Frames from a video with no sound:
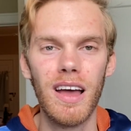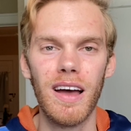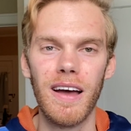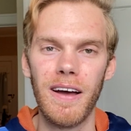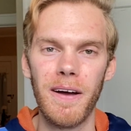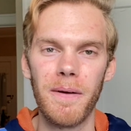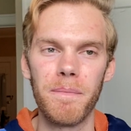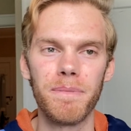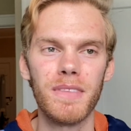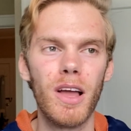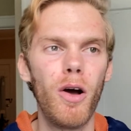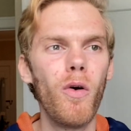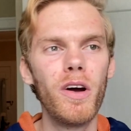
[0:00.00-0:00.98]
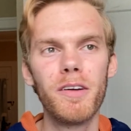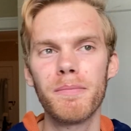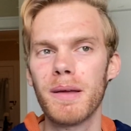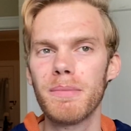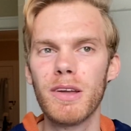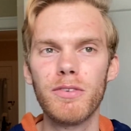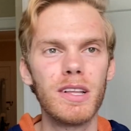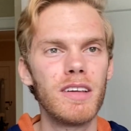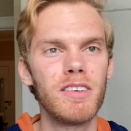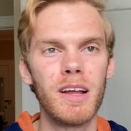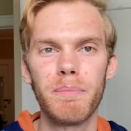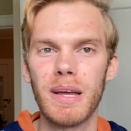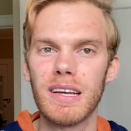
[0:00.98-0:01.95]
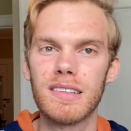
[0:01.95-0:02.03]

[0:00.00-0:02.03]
Or maybe if you live in a big